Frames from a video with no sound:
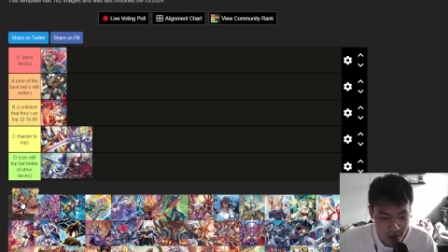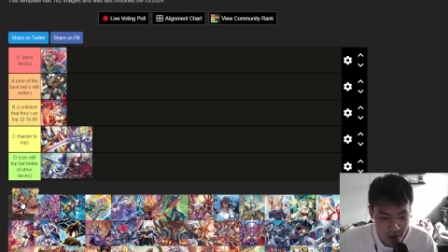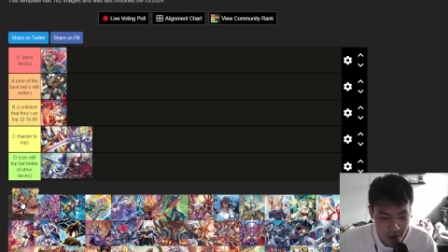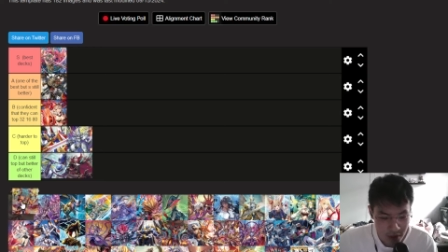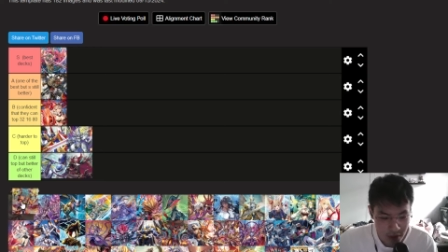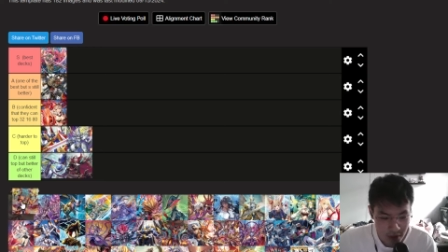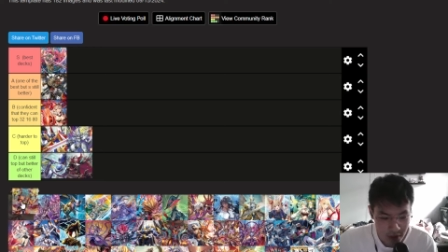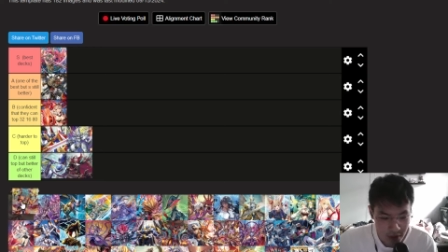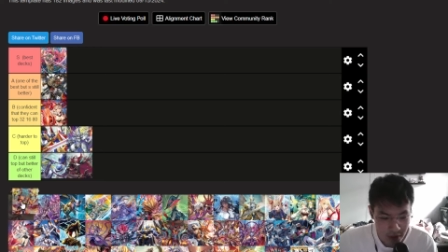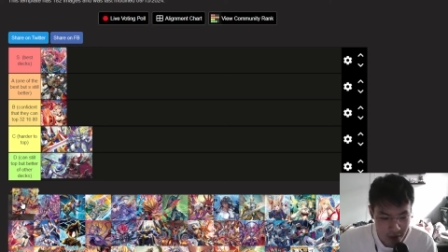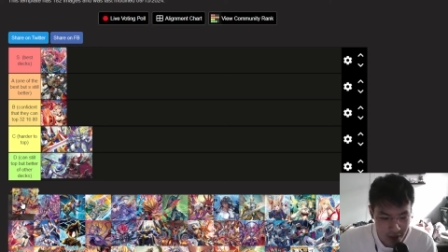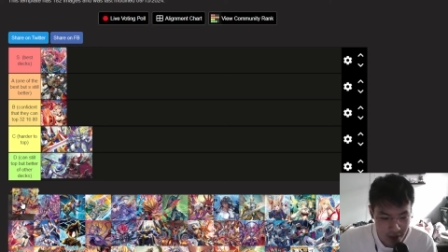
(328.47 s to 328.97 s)

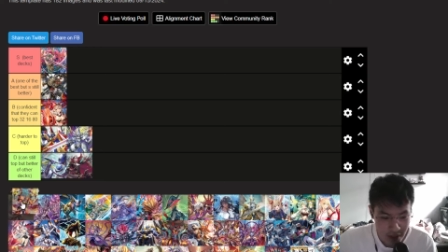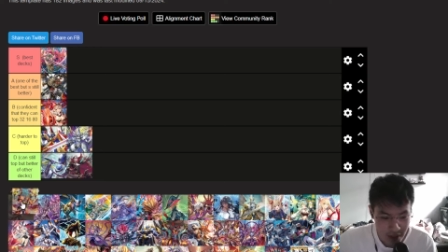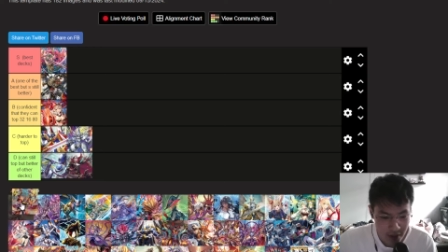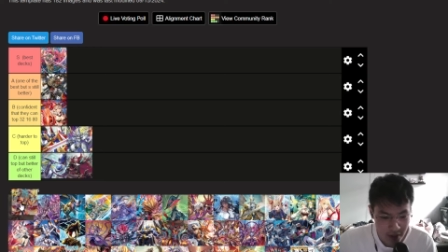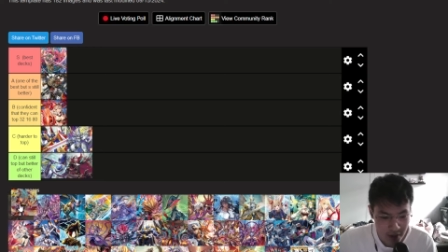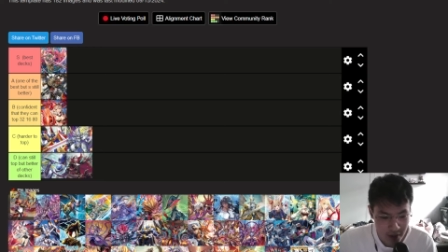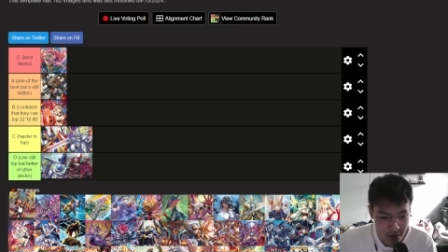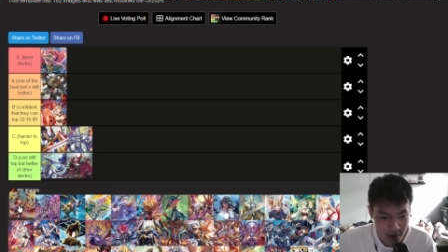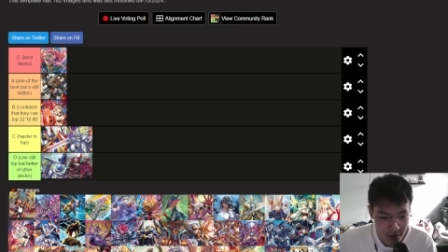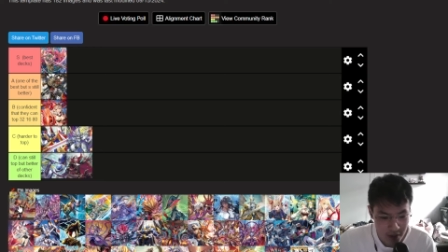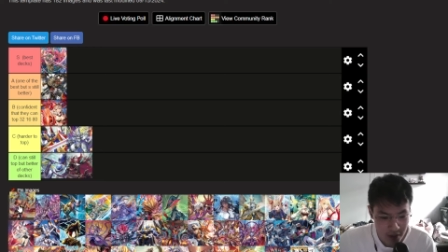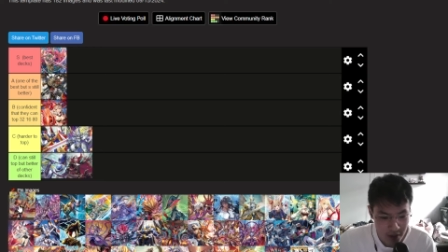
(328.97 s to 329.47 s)
deck.
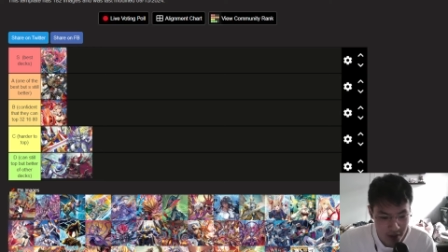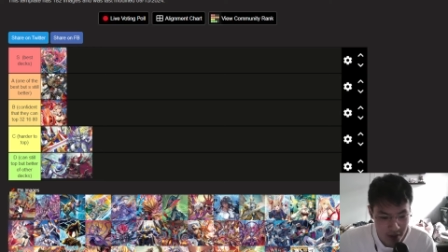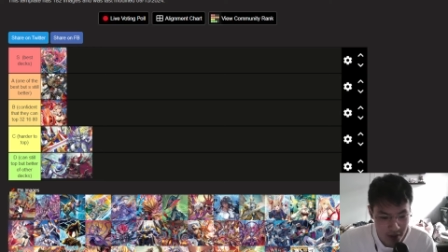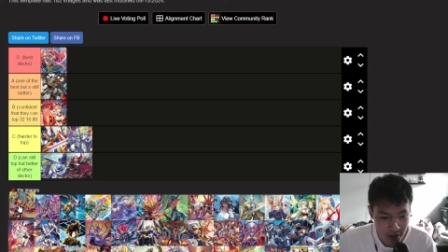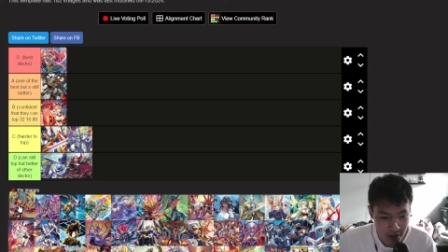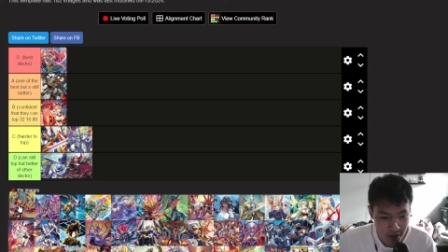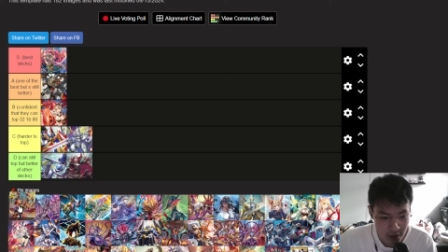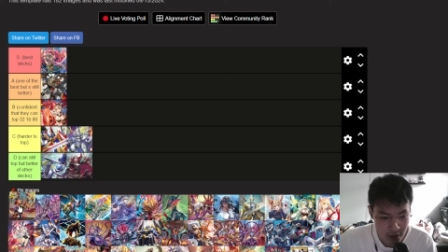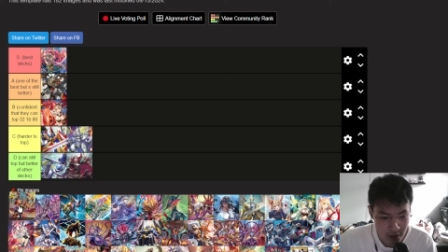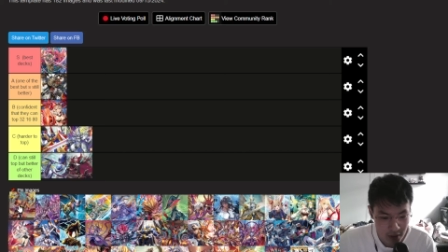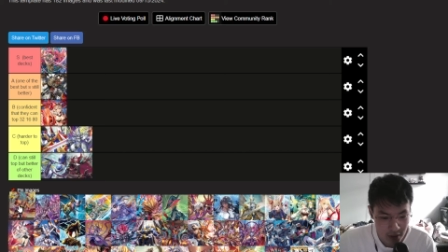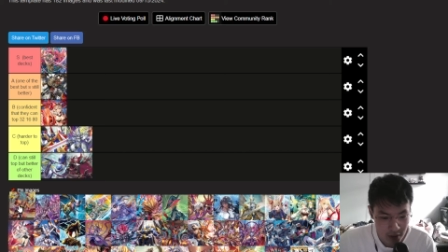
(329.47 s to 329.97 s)

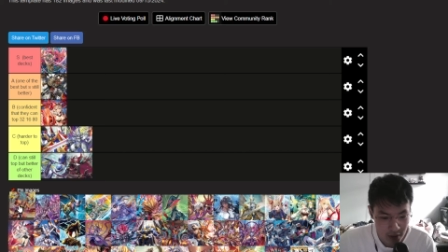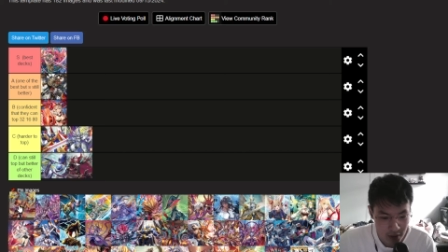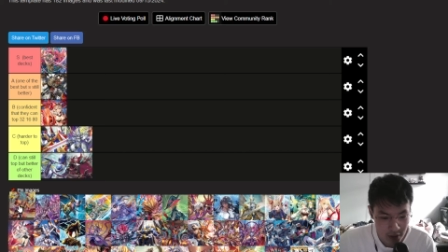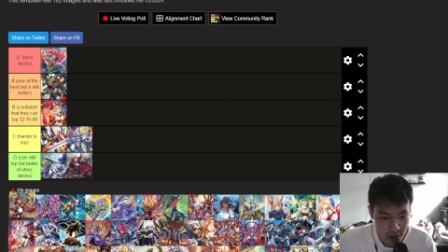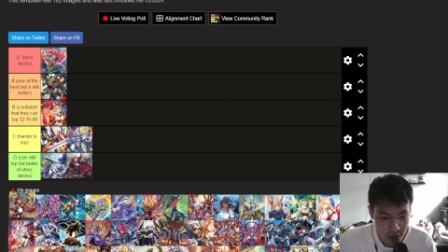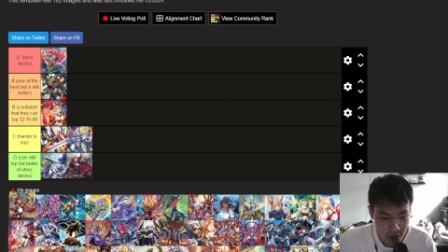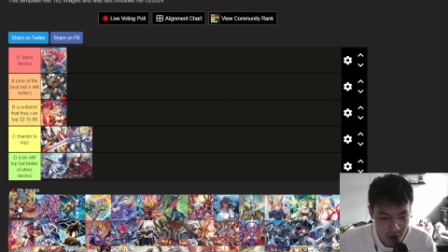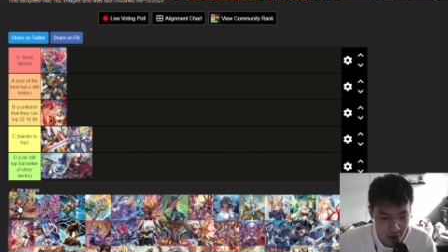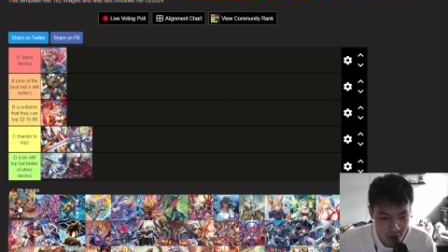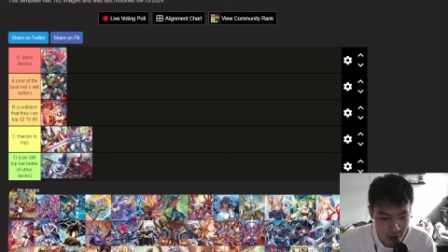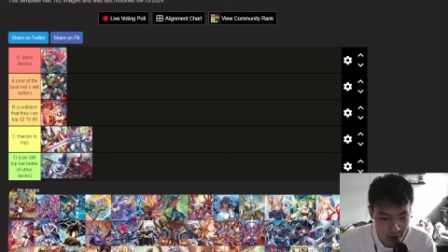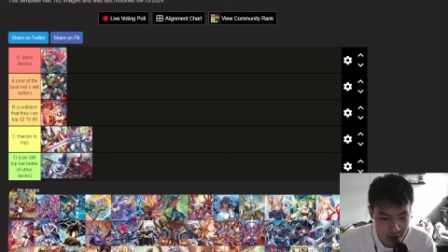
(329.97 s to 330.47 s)

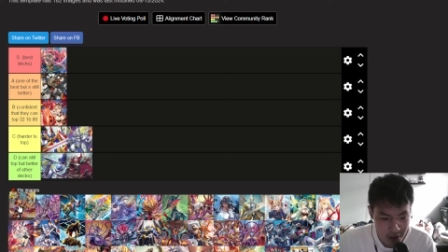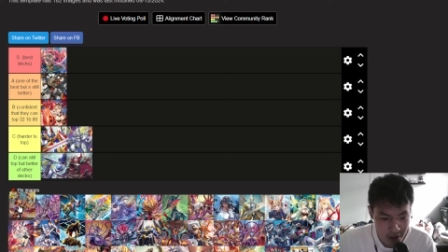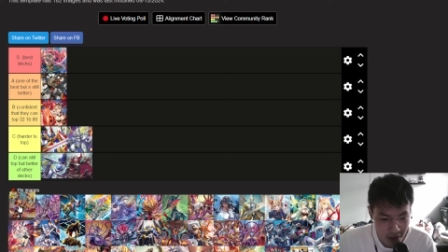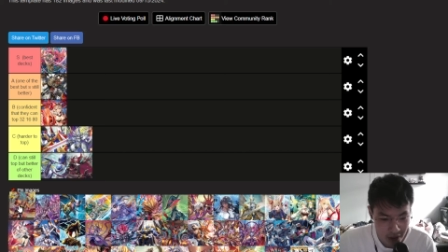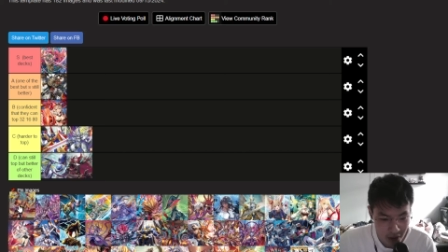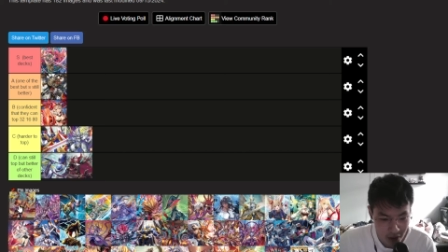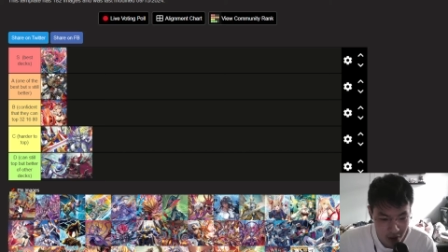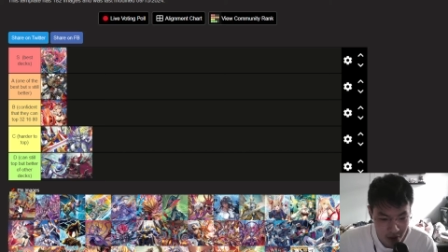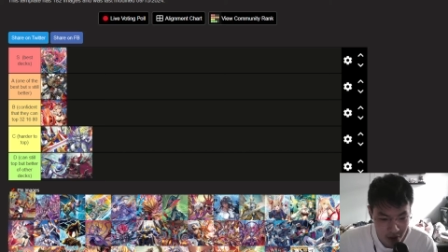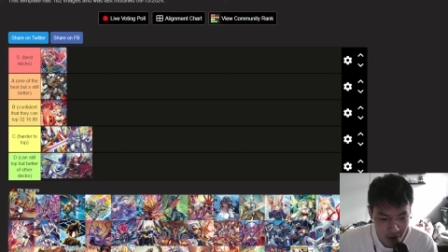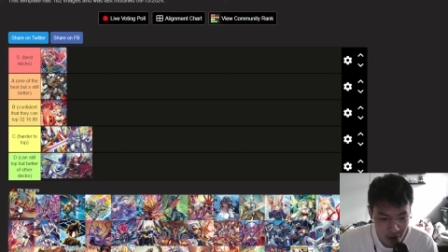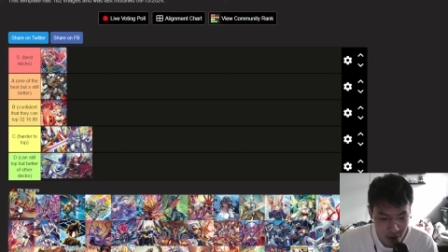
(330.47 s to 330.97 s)
Going
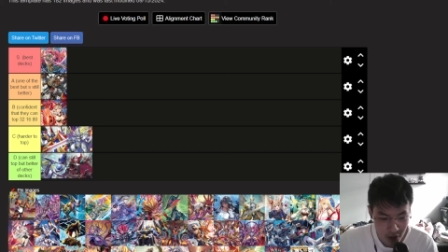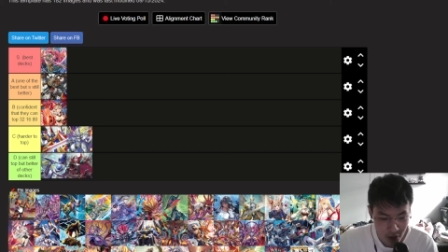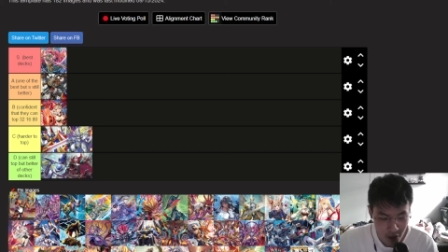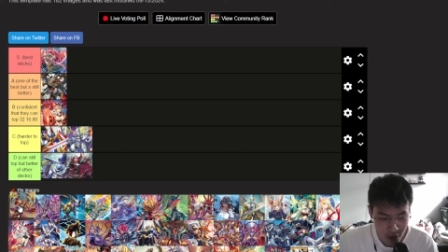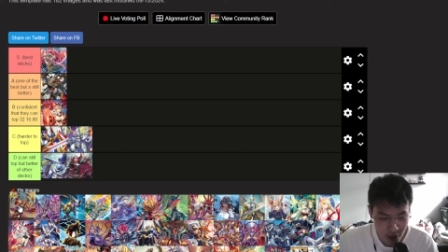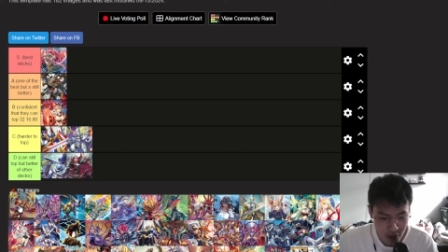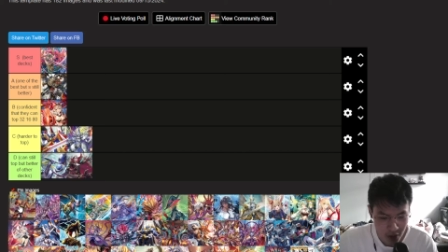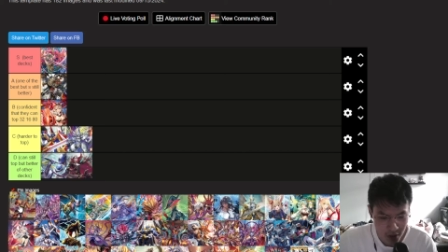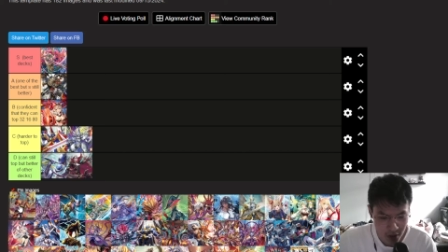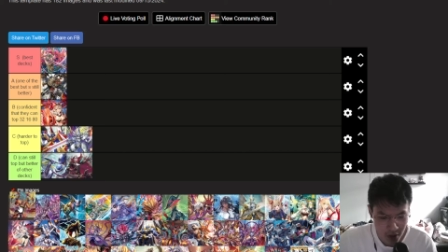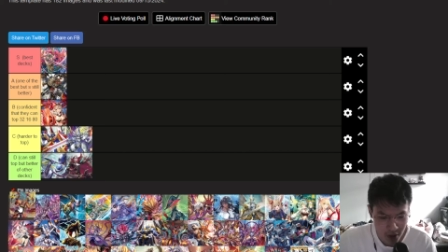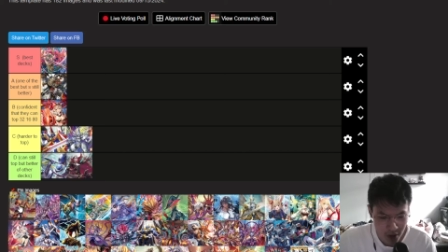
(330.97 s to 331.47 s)
second,
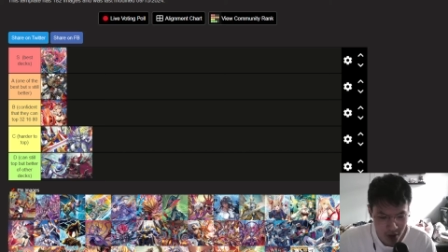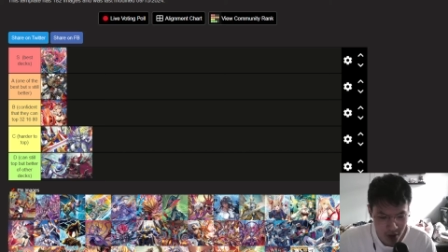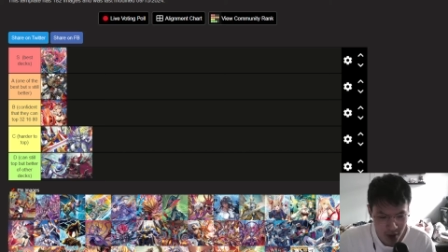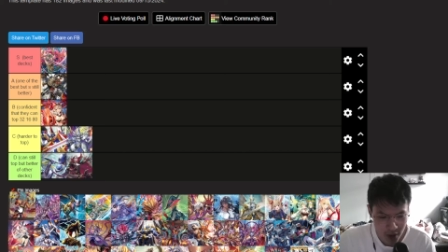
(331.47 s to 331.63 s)
your